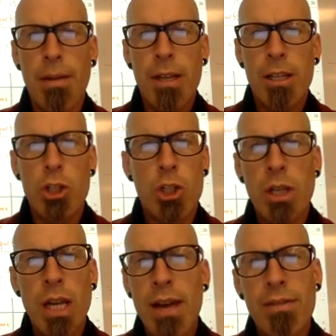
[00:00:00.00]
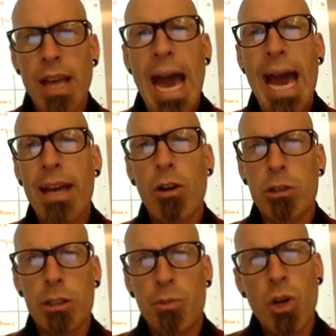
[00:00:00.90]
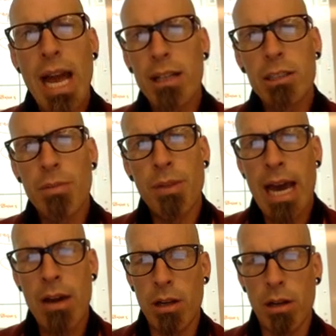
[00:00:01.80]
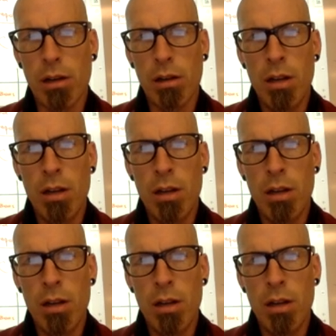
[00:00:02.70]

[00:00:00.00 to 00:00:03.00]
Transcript: And you shouldn't have to add or subtract something out here,